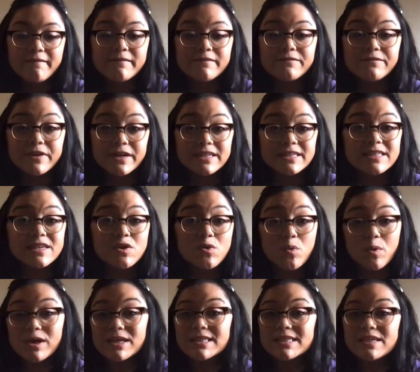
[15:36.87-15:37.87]
Fuzzy
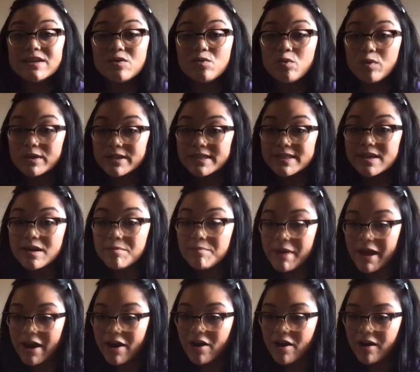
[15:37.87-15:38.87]
Wuzzy was a
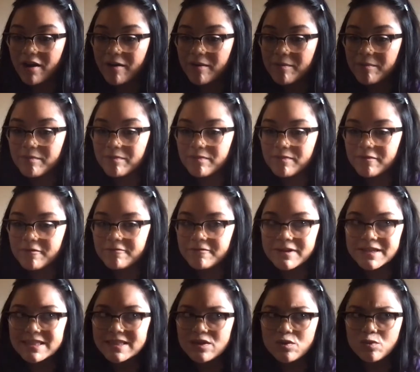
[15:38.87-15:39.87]
bear.
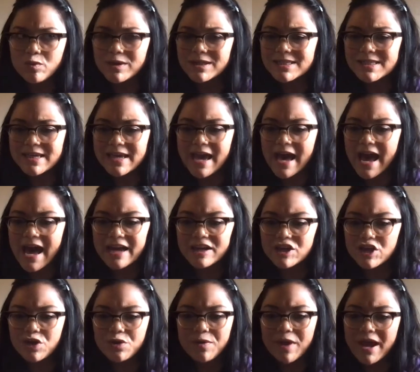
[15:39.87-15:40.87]
Fuzzy Wuzzy had
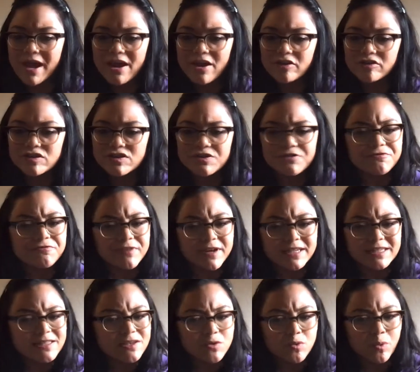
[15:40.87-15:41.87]
no hair. So
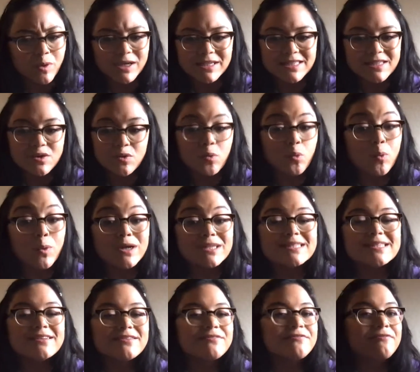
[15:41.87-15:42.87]
Fuzzy Wuzzy
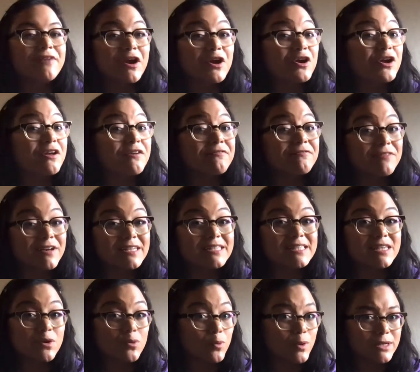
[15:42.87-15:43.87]
wasn't very
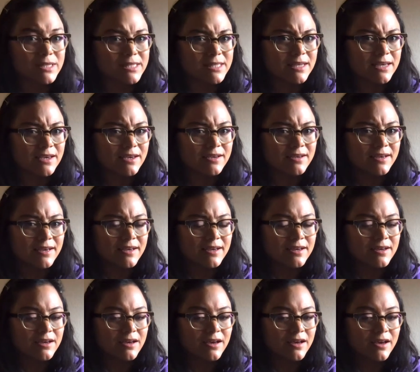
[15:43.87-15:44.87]
fuzzy, was he?
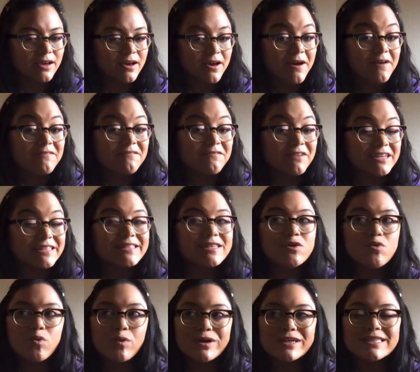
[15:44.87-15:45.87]
Fuzzy
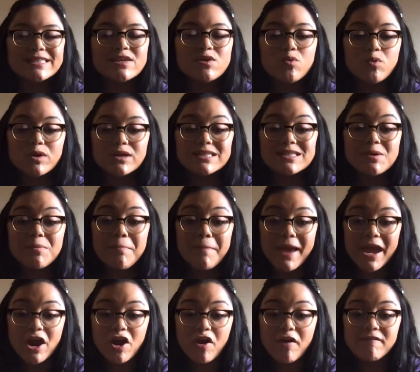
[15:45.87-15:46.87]
Wuzzy was a
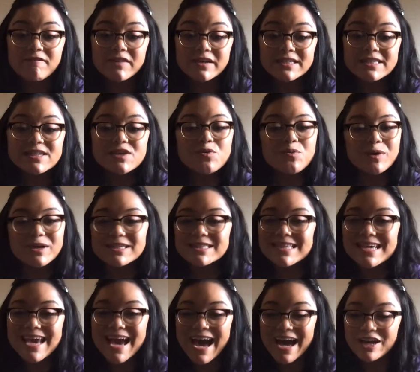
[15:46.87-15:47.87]
bear. Fuzzy
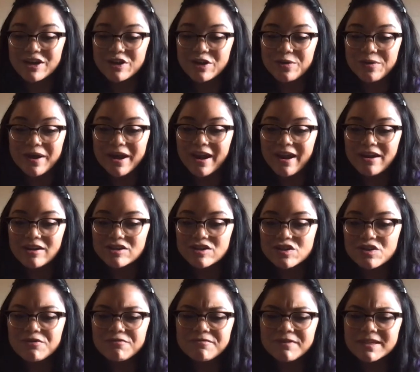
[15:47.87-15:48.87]
Wuzzy had no hair.
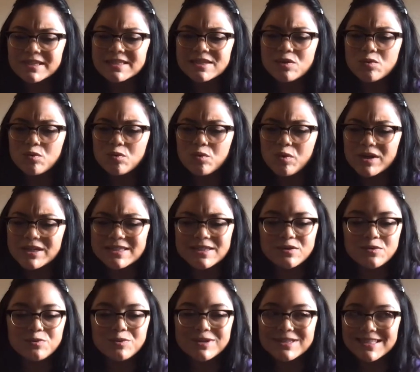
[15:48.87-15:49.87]
So Fuzzy Wuzzy
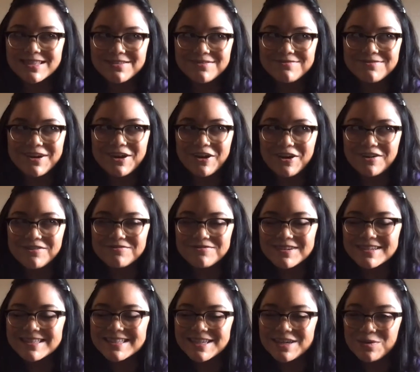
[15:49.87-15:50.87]
wasn't very
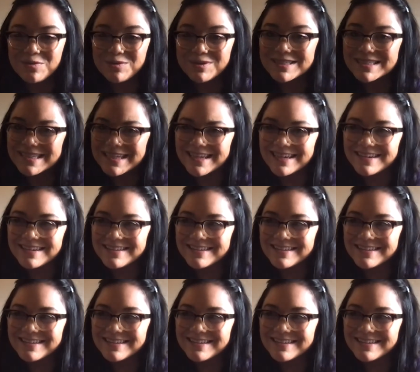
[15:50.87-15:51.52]
fuzzy, was he?